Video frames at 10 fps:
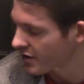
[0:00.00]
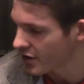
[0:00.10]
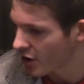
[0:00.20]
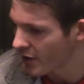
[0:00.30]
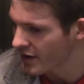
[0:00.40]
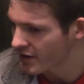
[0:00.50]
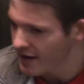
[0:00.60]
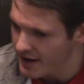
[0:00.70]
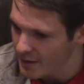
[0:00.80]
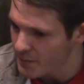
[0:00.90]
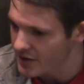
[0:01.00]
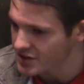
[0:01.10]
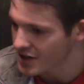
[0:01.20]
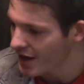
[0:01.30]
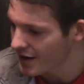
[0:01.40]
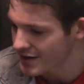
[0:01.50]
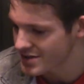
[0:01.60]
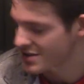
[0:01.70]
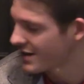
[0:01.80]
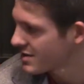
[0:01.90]
You know, hit, they hit a big shot, and it
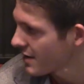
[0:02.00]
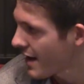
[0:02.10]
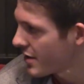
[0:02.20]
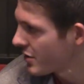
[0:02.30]
just gets loud.